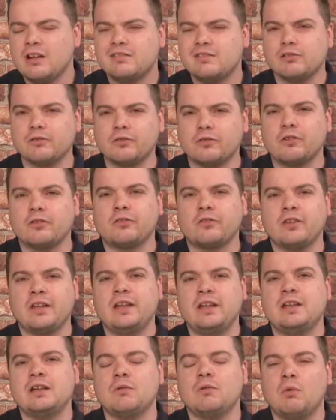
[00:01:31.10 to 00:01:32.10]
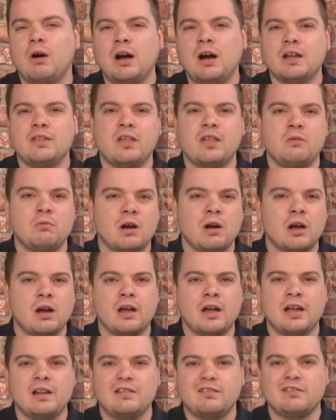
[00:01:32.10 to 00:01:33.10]
just to see why they
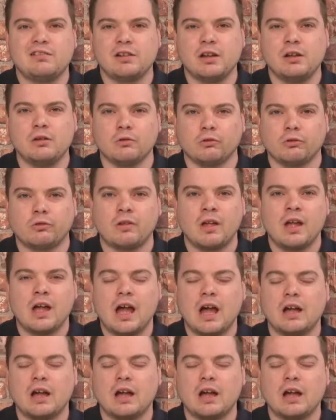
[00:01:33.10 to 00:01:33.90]
were introduced.